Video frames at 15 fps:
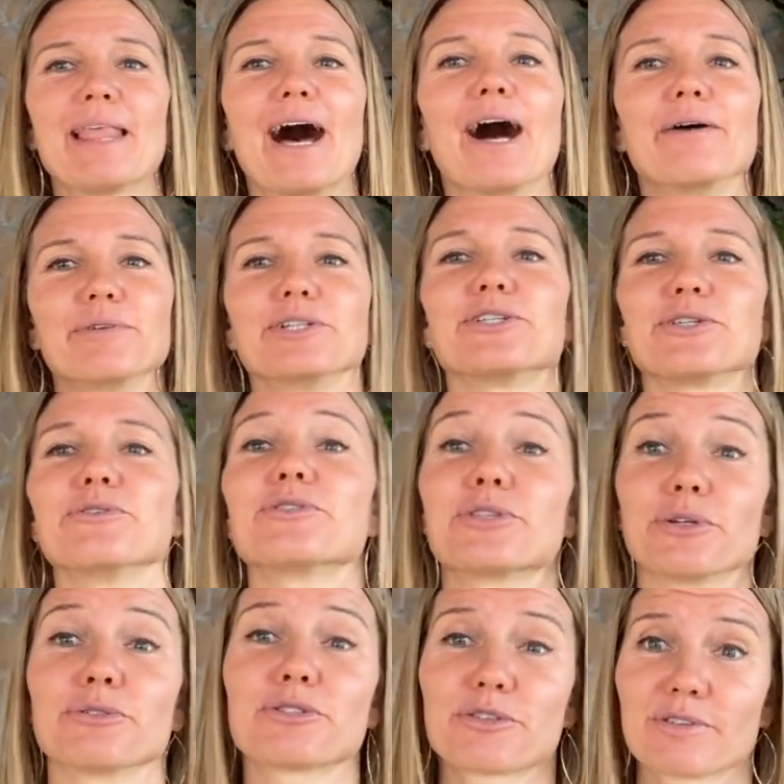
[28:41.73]
I would choose
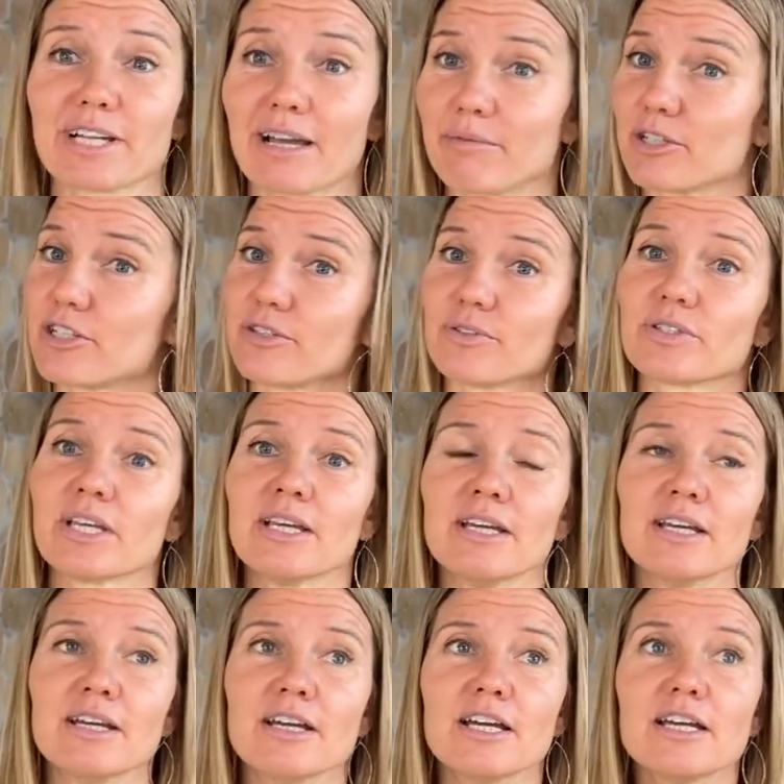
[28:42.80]
those three.
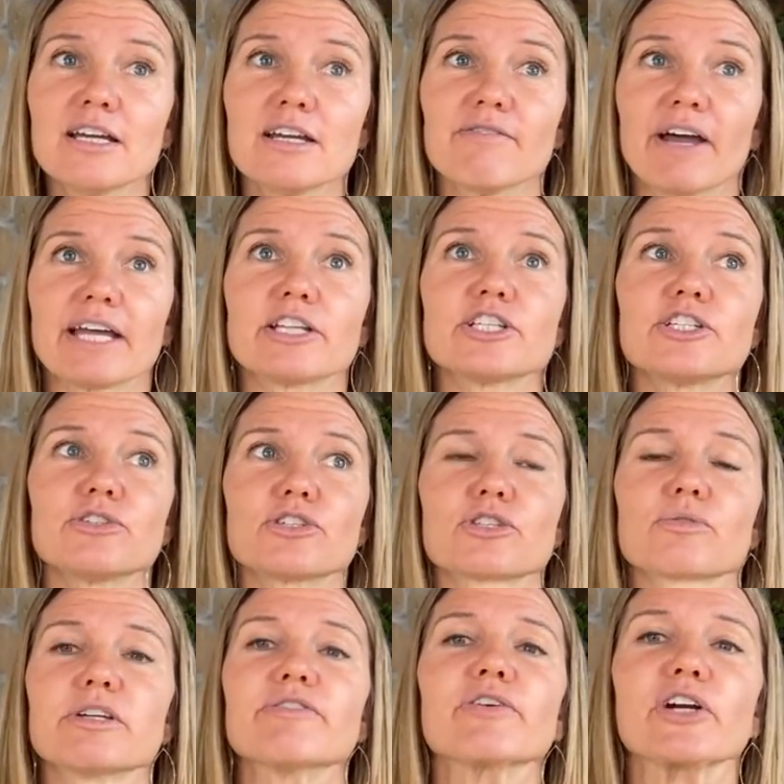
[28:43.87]
If I had to choose
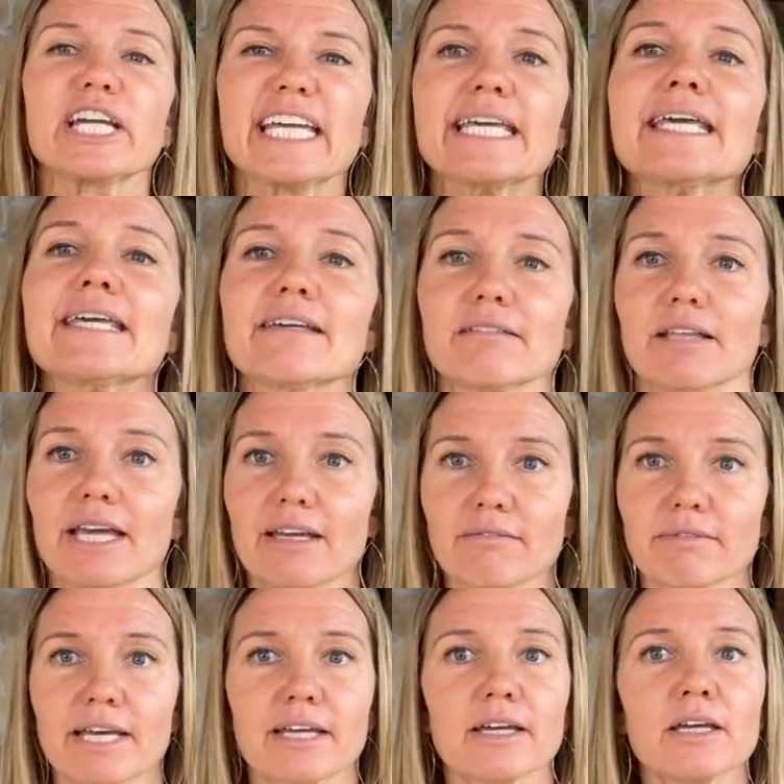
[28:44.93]
three for healing,
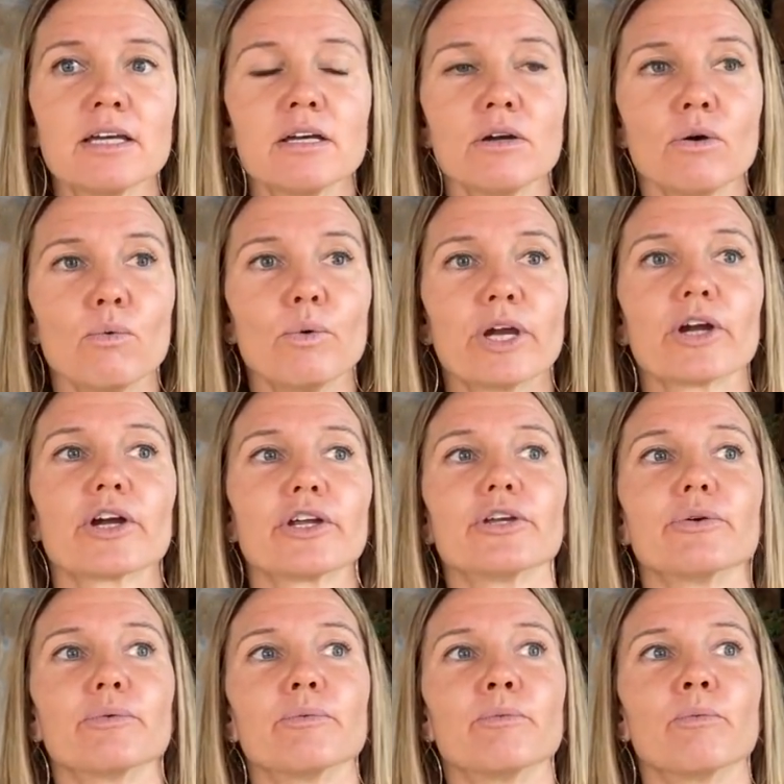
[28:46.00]
like I'm
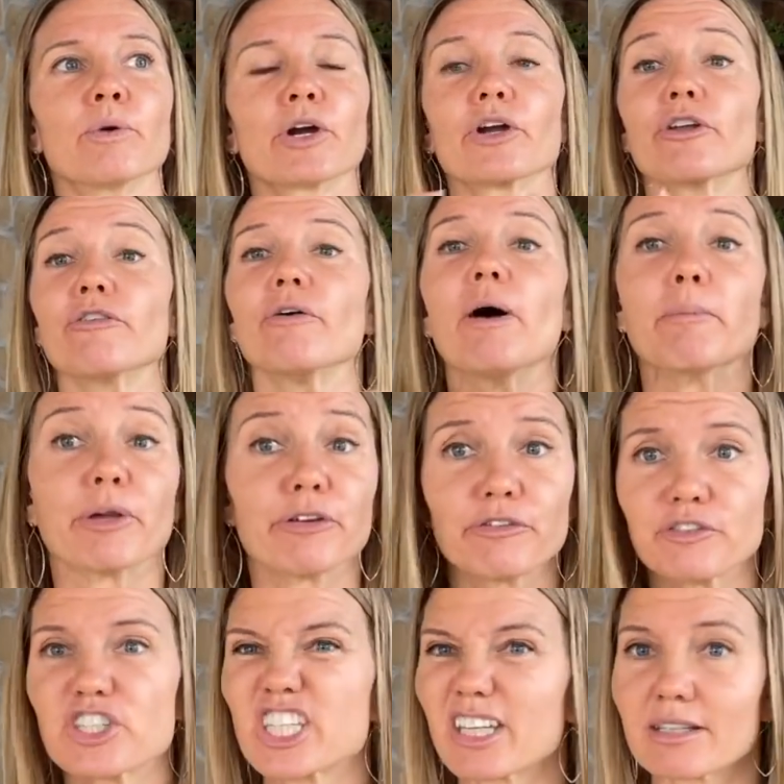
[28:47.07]
gonna
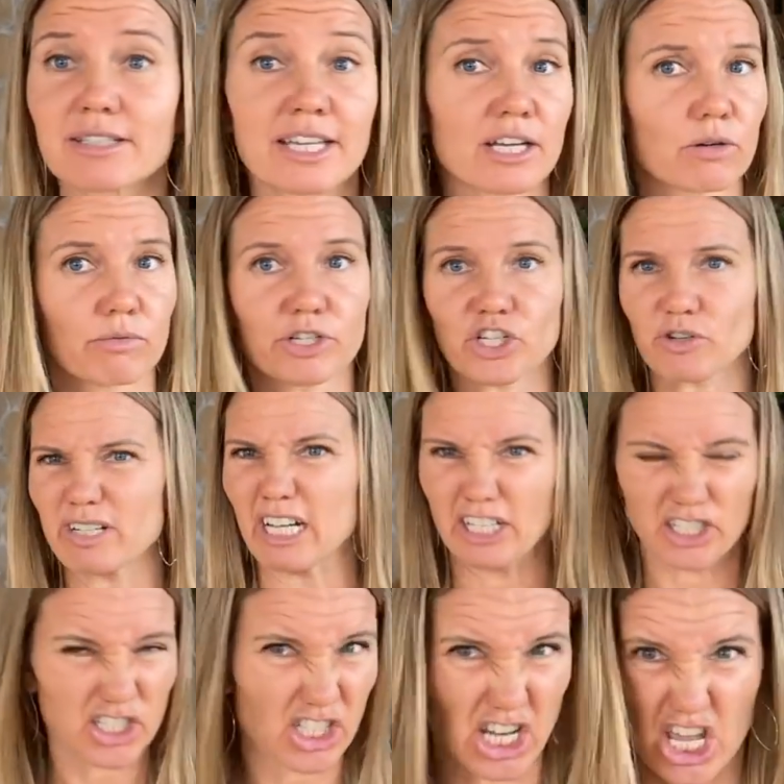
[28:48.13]
facilitate a retreat on
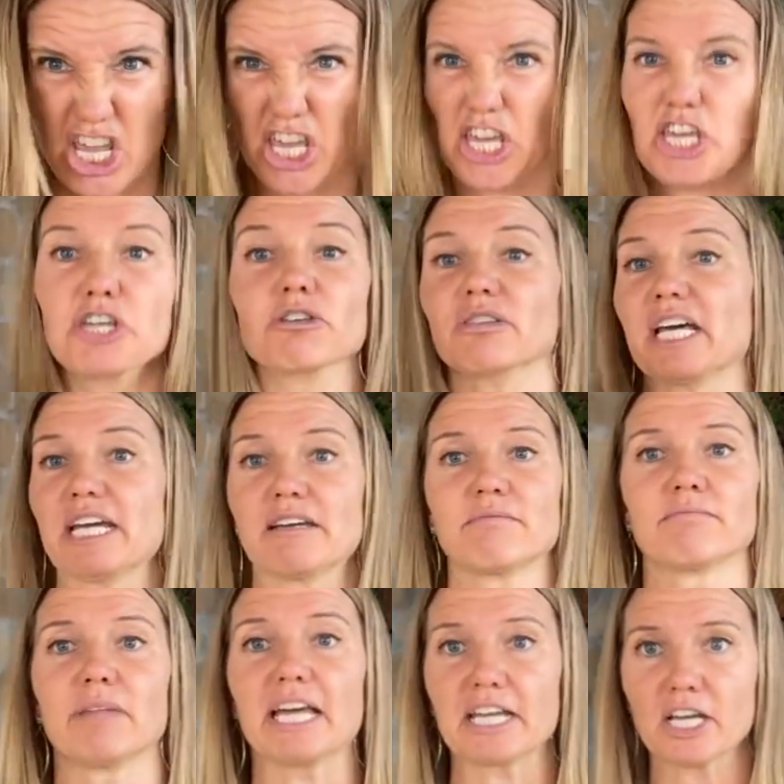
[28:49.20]
just healing,
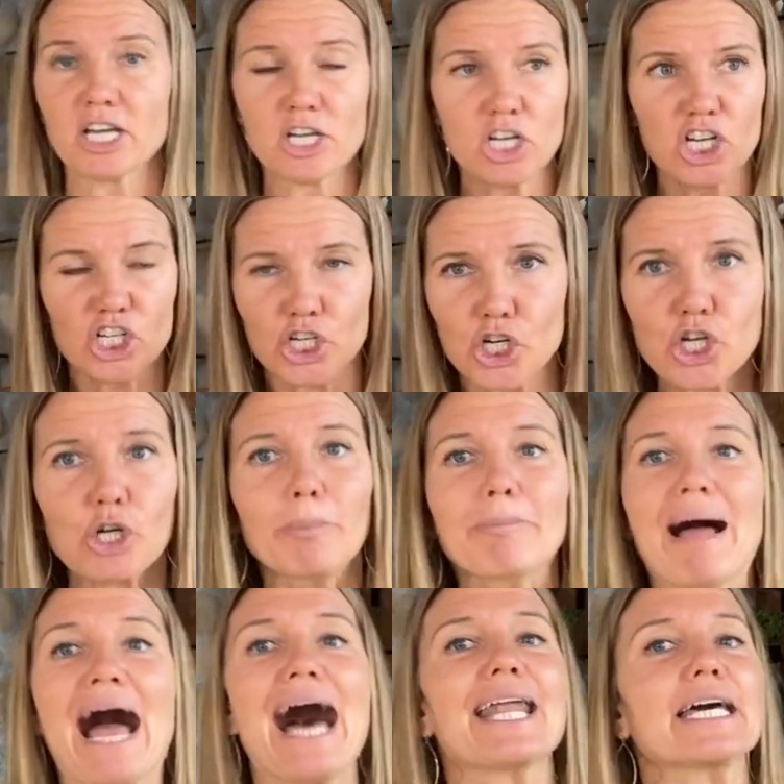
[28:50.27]
like
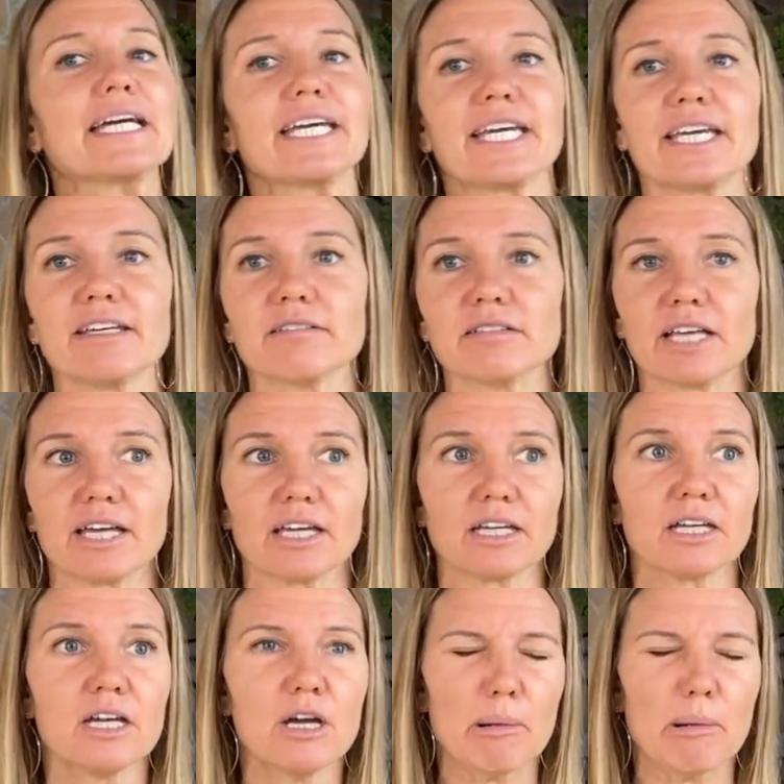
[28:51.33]
shamanic healing,